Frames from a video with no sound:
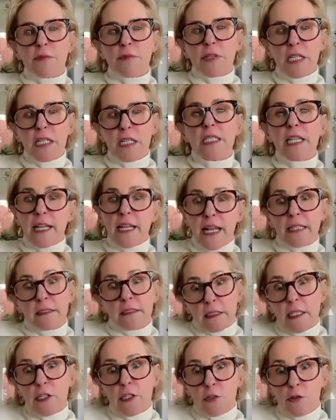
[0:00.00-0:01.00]
kids at
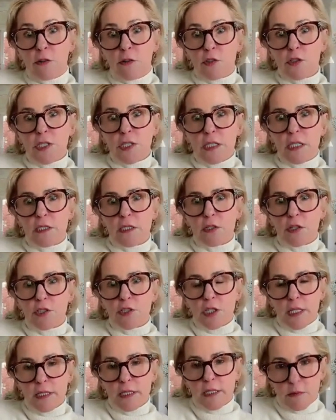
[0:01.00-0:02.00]
elite universities,
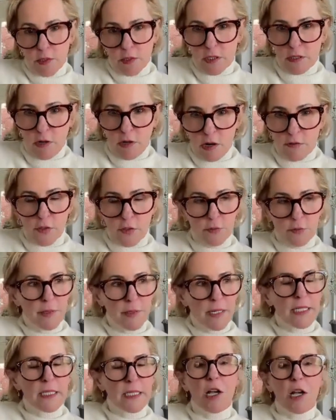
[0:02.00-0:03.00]
largely because it was Harvard,
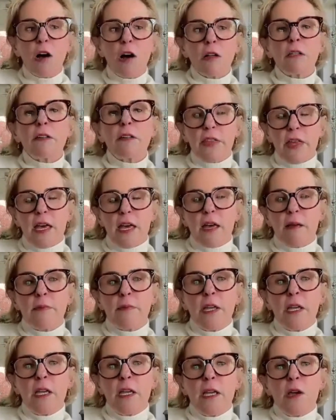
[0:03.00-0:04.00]
because all of them
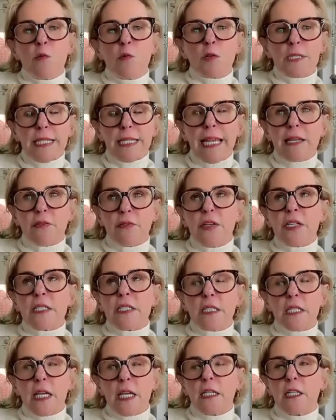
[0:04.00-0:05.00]
were saying
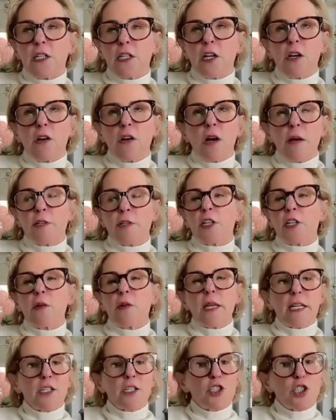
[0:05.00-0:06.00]
things like, I'm going to go
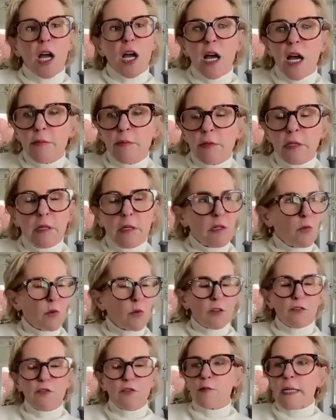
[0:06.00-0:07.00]
get a job, I'm going to
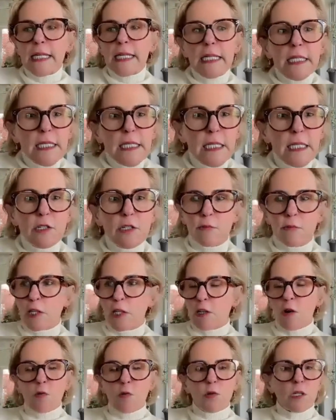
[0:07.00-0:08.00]
work for McKinsey, or I'm going
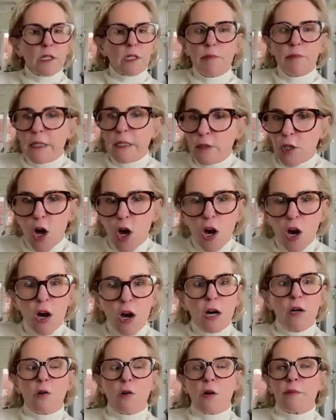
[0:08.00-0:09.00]
to go work at Big
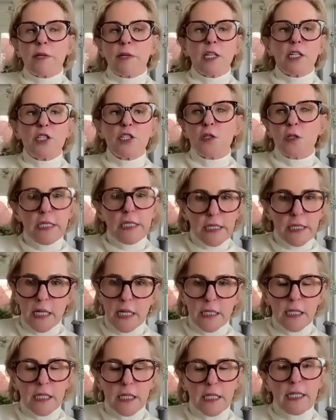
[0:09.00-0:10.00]
Law, or I'm going to do these
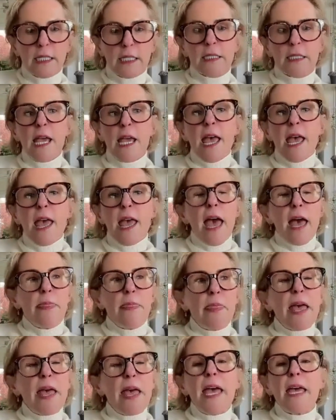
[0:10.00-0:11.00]
kind of things.
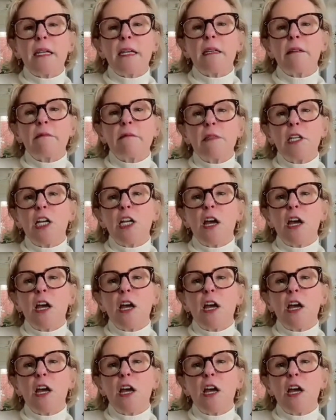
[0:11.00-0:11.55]
And then,